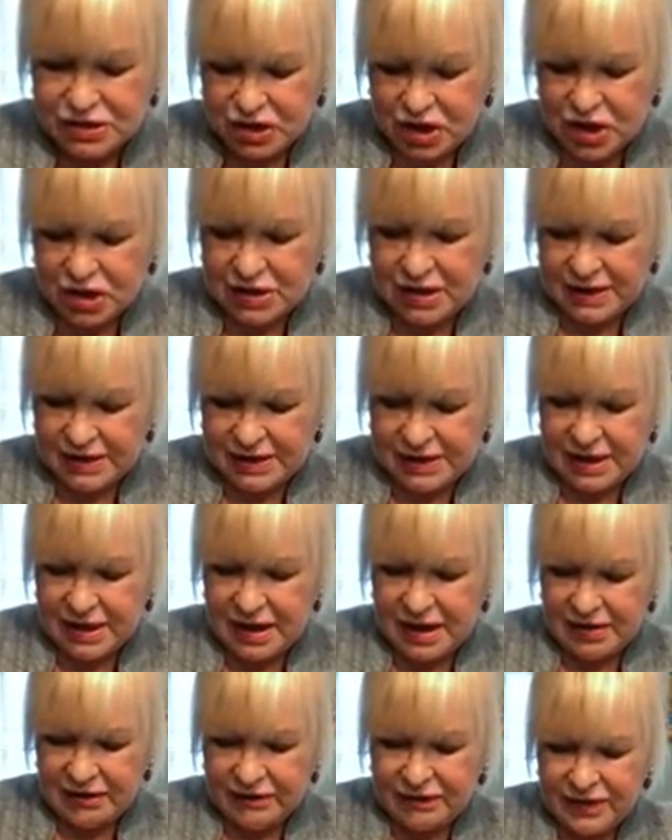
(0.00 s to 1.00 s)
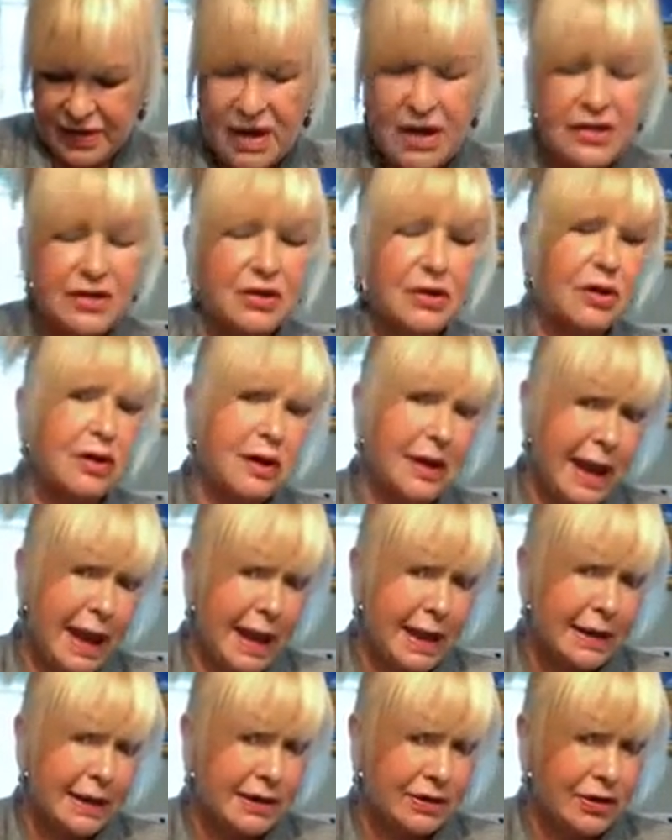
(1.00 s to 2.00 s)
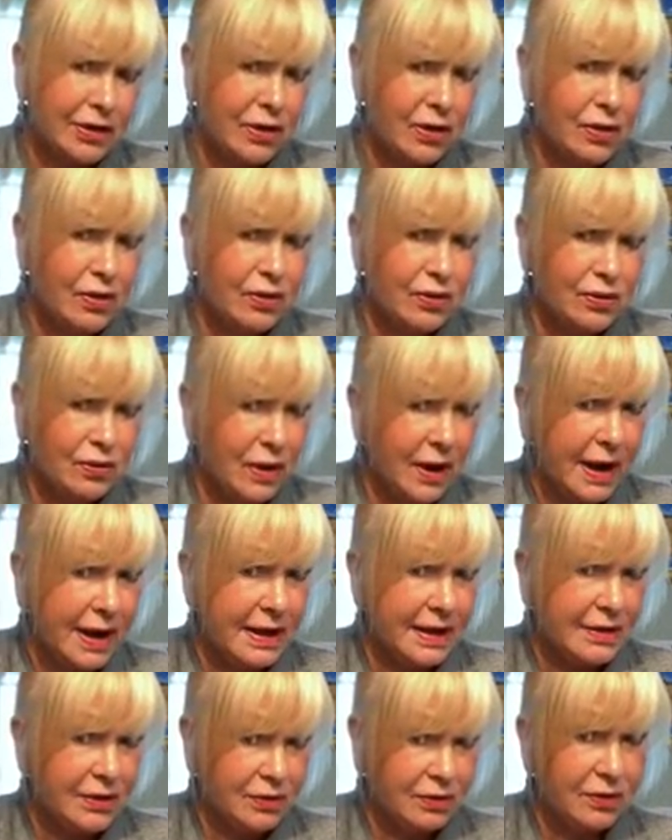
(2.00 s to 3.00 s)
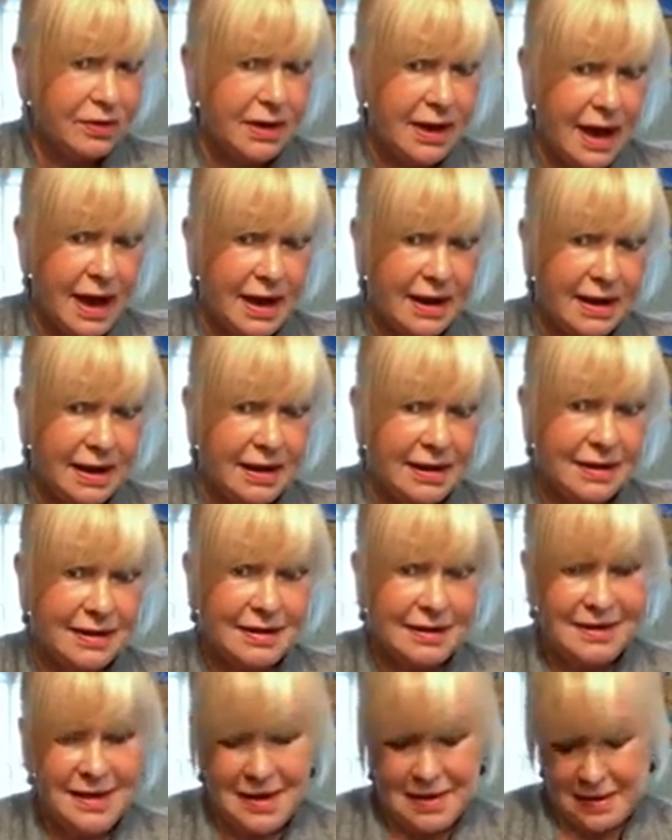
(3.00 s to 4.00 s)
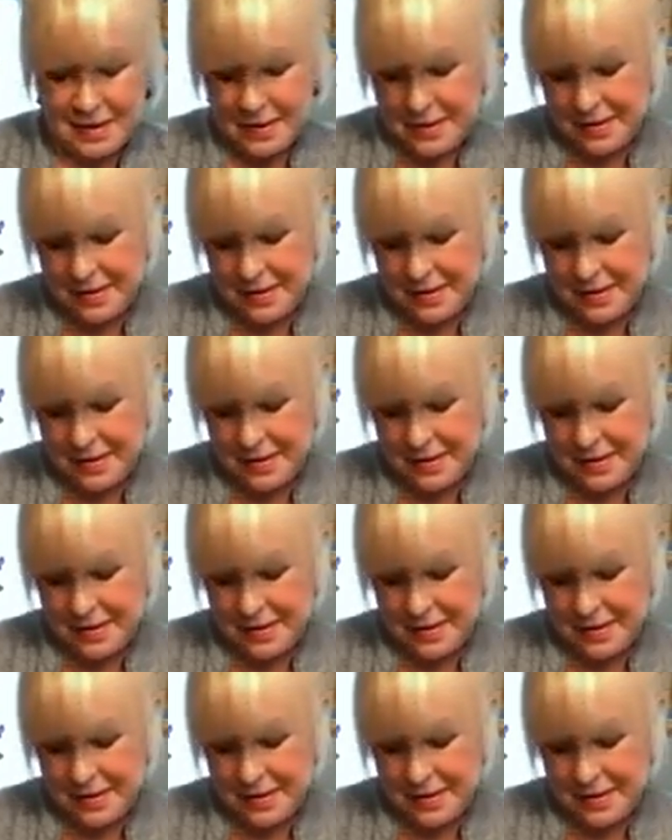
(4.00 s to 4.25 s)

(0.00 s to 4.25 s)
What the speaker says: Chocolate and love. They're organic though, right? They're organic.